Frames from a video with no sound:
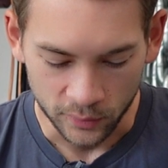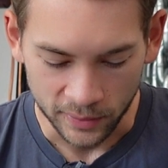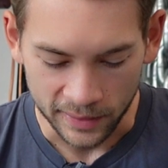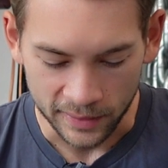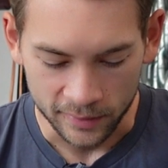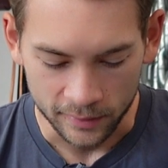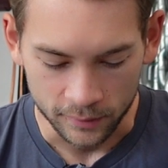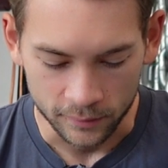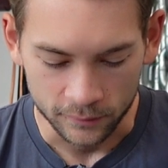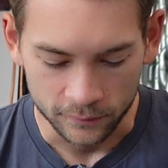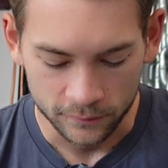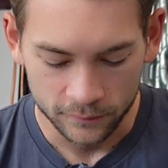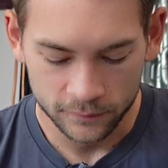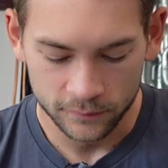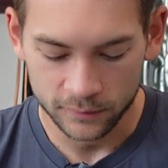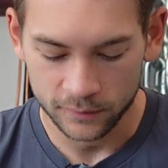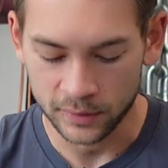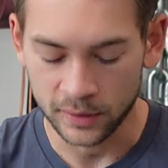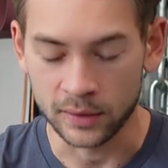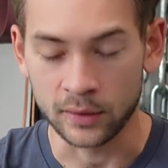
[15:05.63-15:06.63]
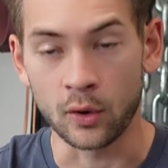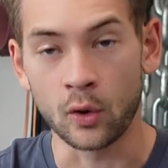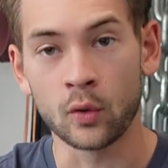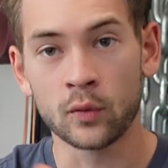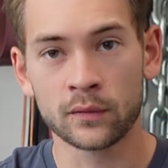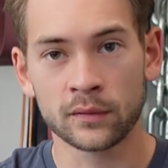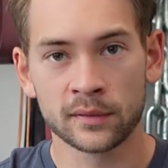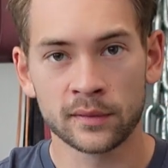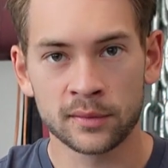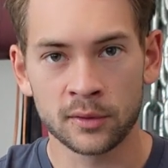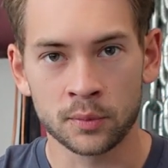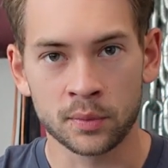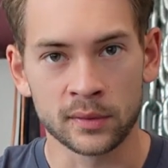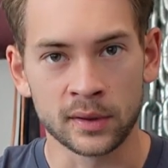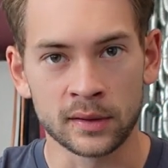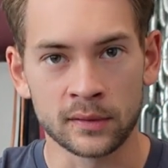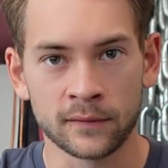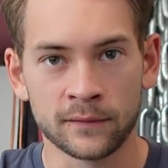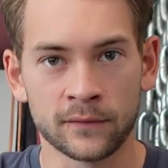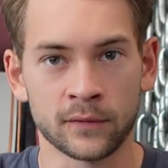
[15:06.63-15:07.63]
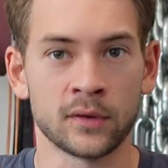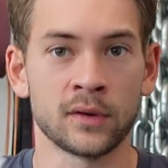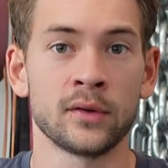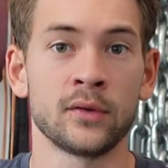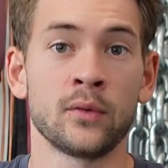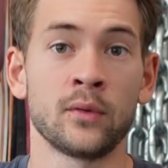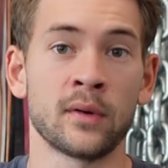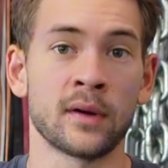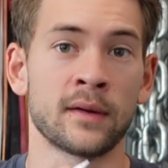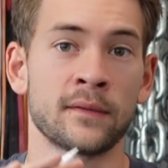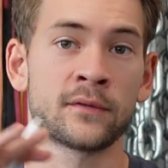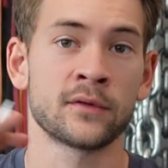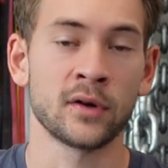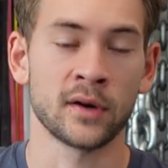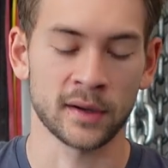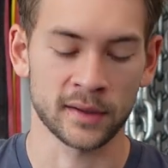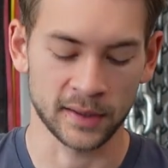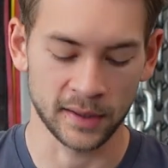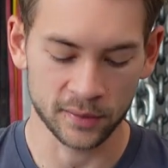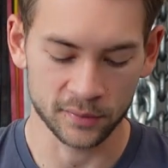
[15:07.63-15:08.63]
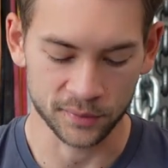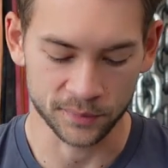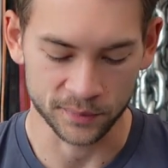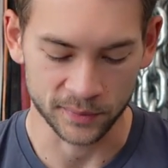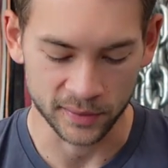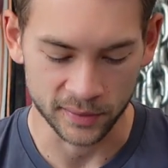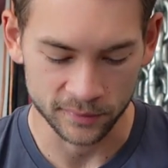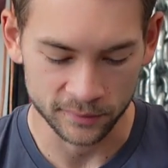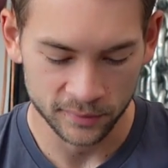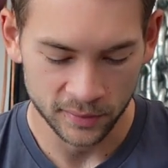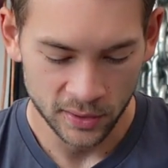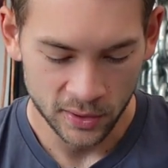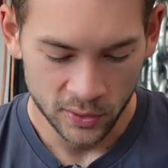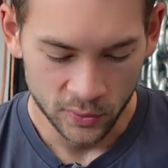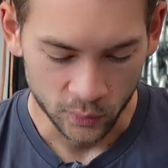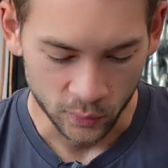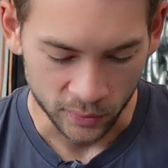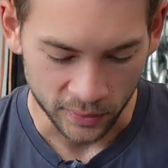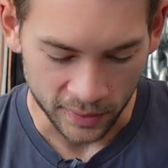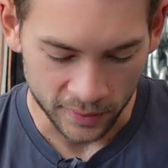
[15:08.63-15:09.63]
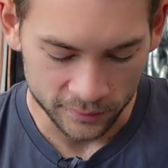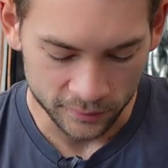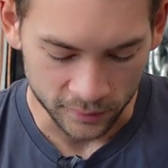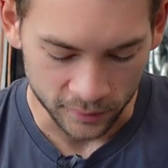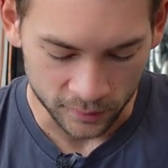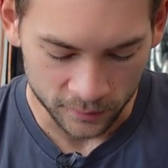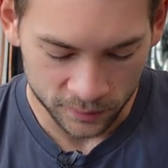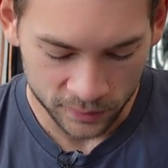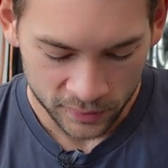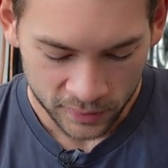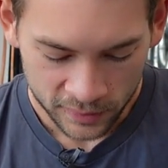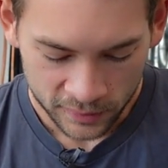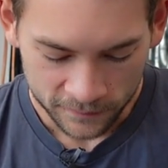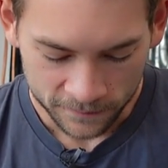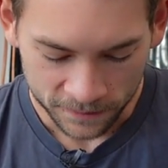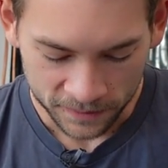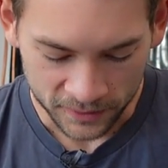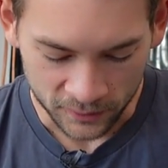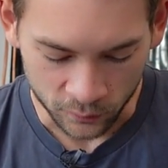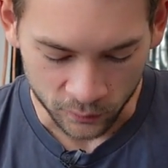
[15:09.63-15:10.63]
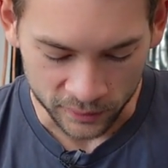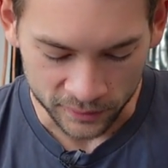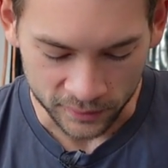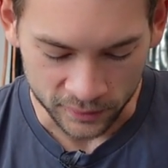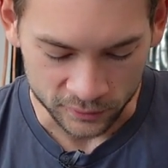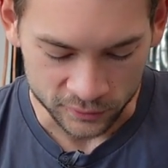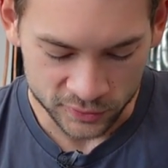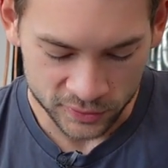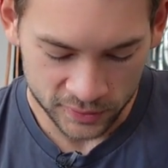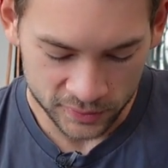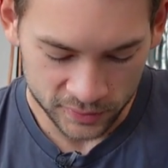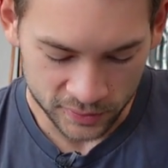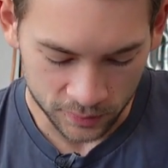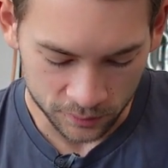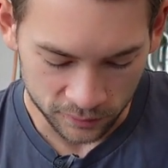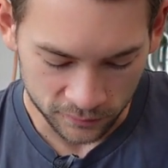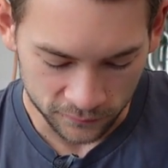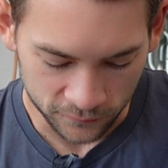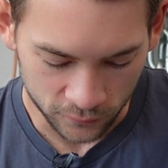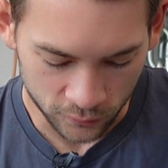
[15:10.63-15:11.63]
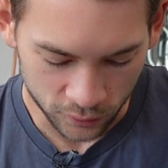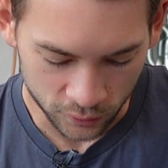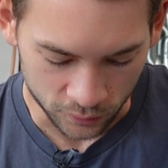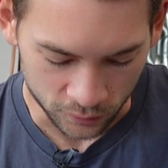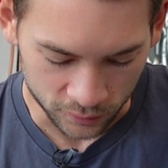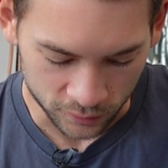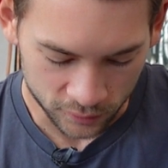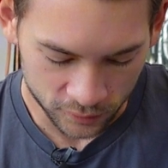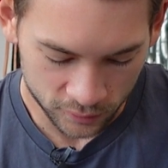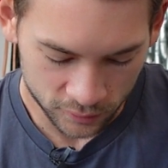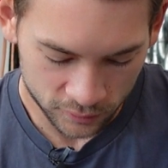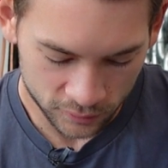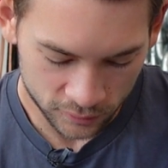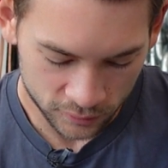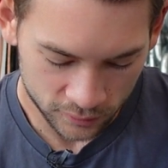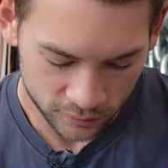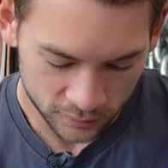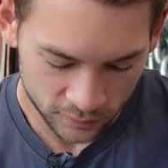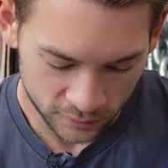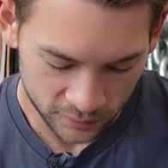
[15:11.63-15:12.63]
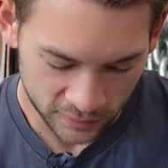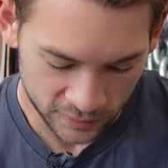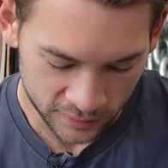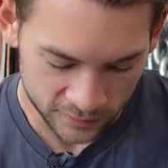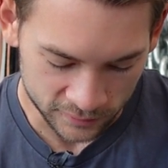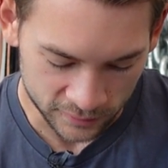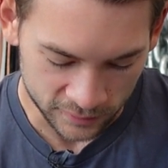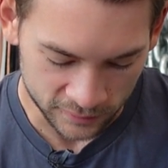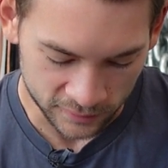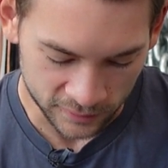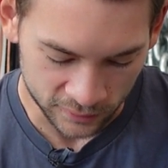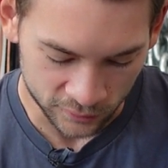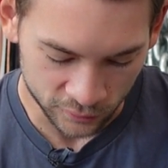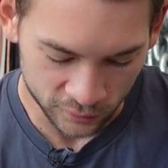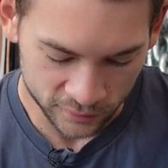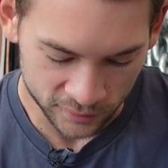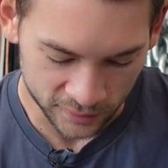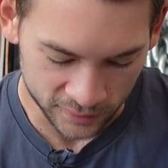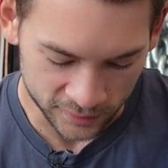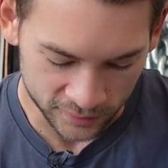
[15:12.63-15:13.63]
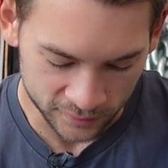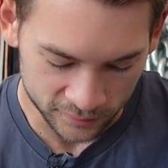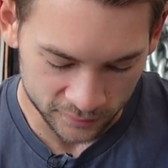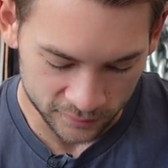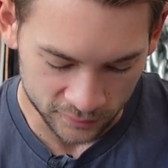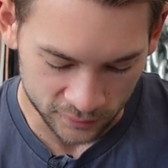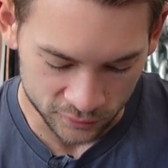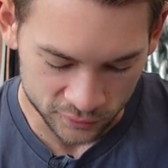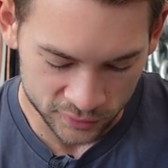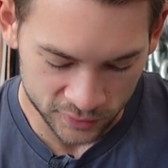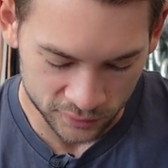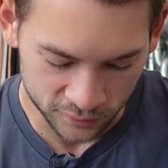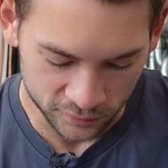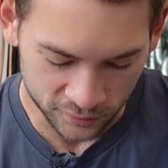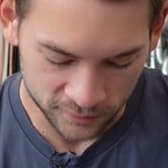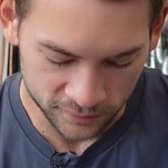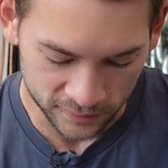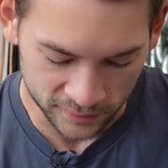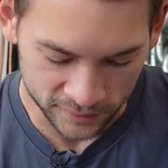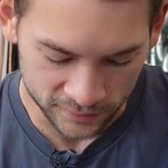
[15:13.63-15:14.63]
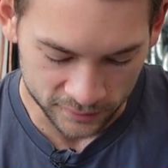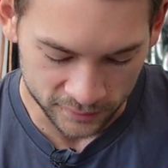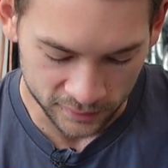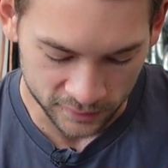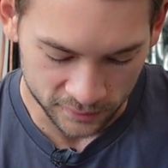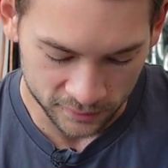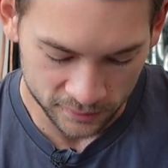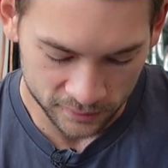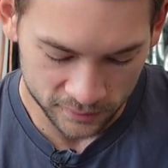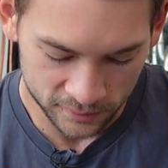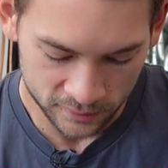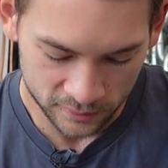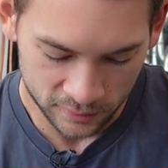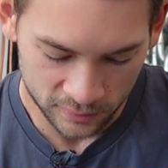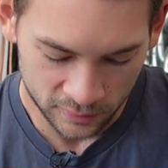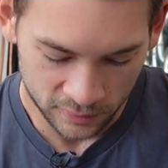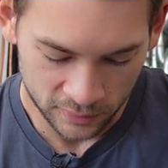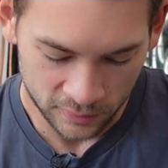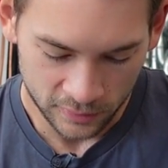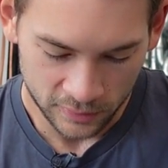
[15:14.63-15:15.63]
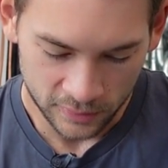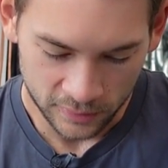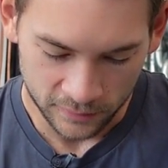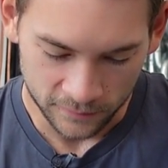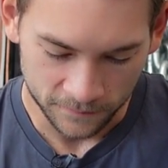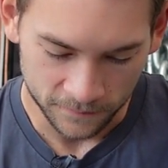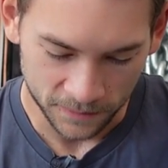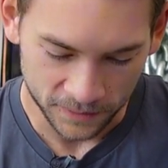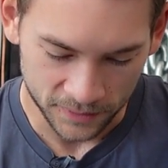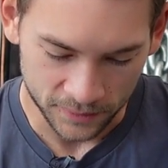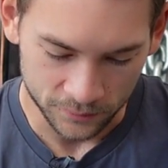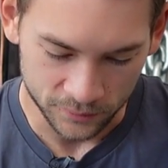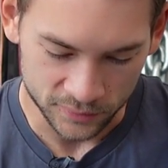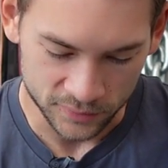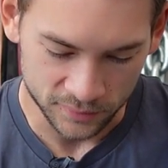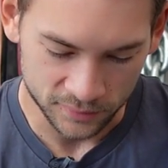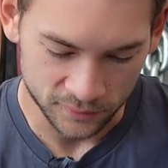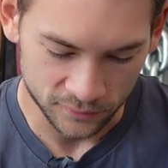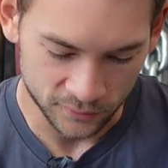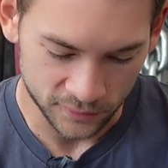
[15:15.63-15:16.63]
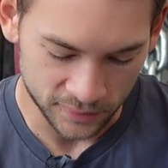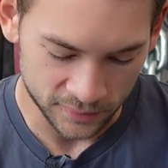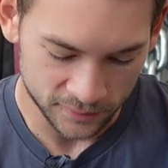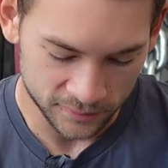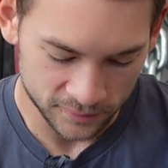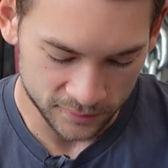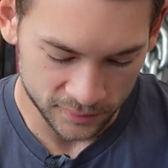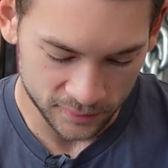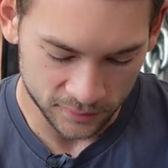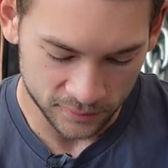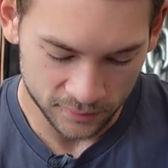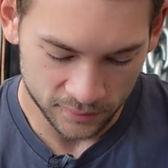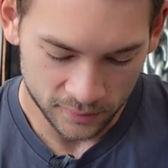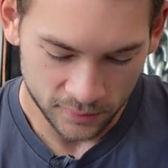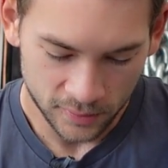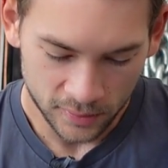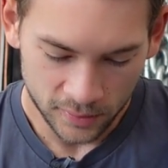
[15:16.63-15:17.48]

have an overly supinated foot, who have chronic ankle sprains, will end up, when their shin comes forward, and then they look like, their shin looks like this. Let me just erase these.